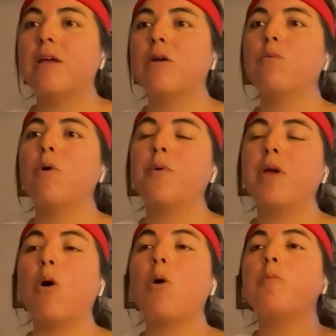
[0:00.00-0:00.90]
what we
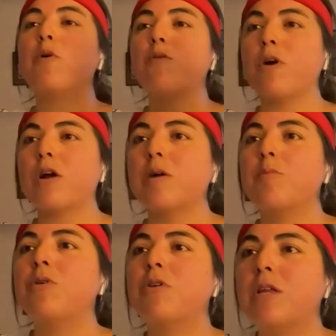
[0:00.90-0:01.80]
hope for our
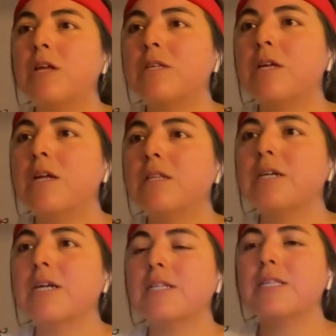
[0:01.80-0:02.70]
communities to
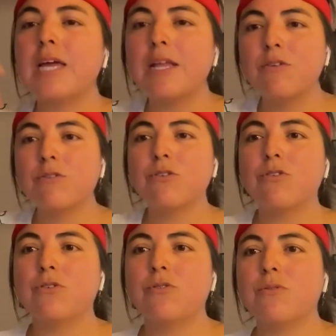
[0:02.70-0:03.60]
continue to
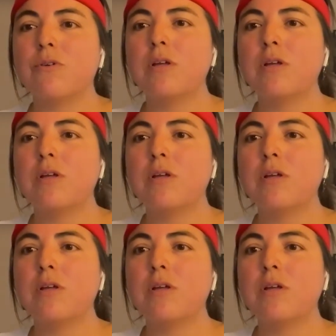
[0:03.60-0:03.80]
do.